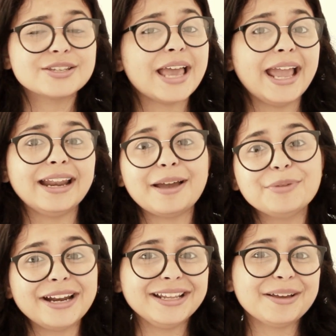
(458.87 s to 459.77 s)
And I'm
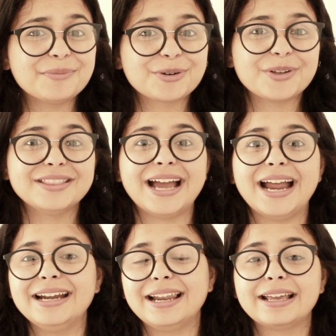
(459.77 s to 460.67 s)
writing a book on
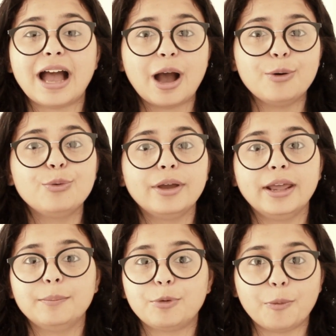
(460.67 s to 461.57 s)
that, like how
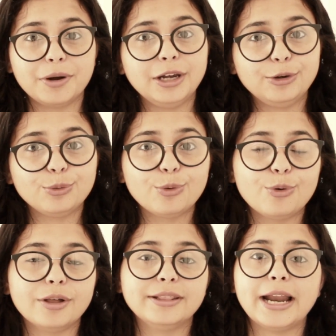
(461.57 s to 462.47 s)
properly to go
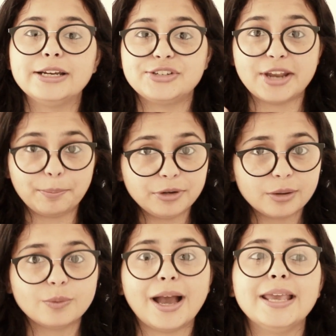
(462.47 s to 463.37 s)
on that
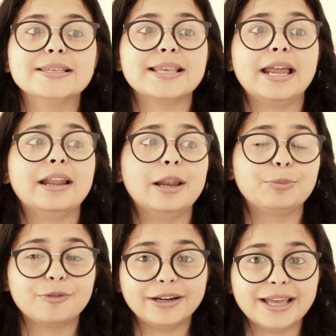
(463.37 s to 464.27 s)
chapter wise, and I'll
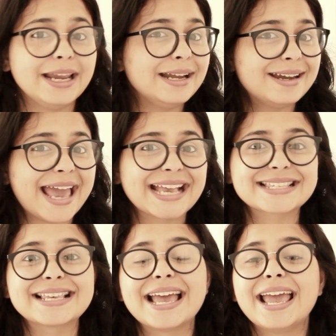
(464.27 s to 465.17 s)
provide the index